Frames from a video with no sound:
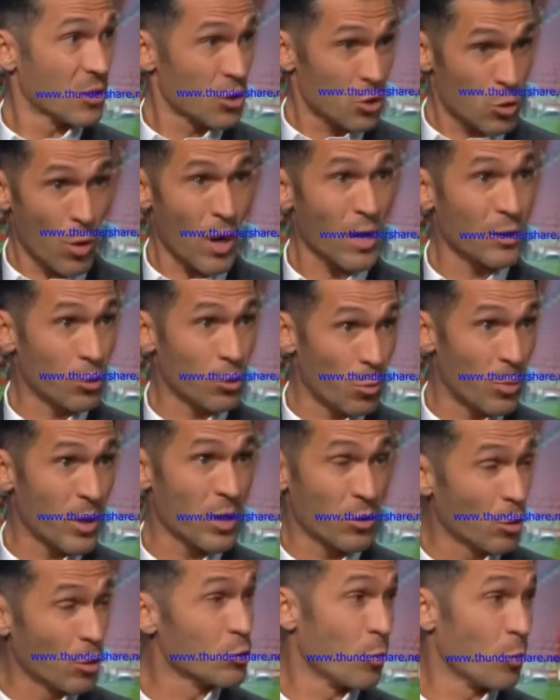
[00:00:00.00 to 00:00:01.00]
trying to
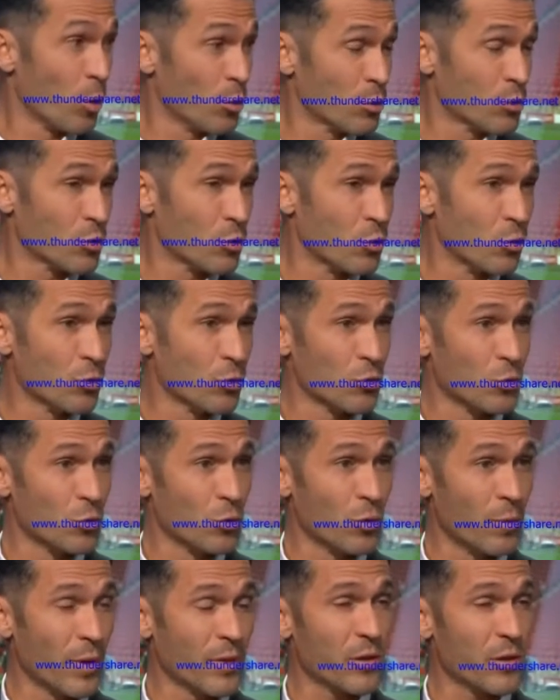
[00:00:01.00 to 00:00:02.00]
bring those balls to
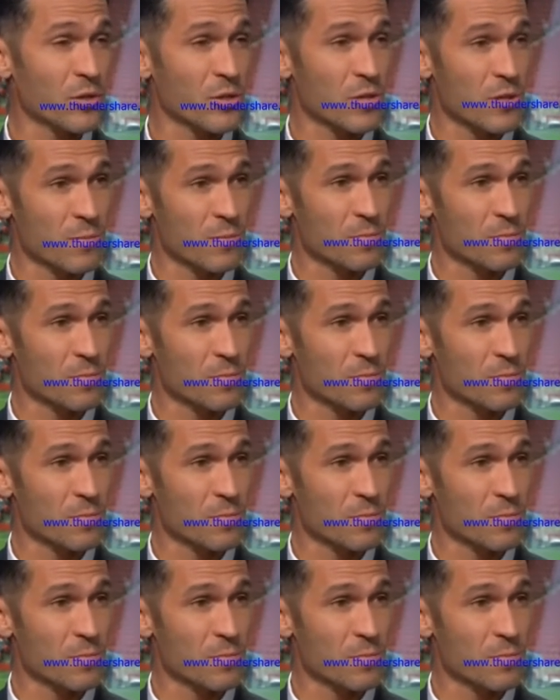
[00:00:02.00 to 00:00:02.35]
Lewandowski.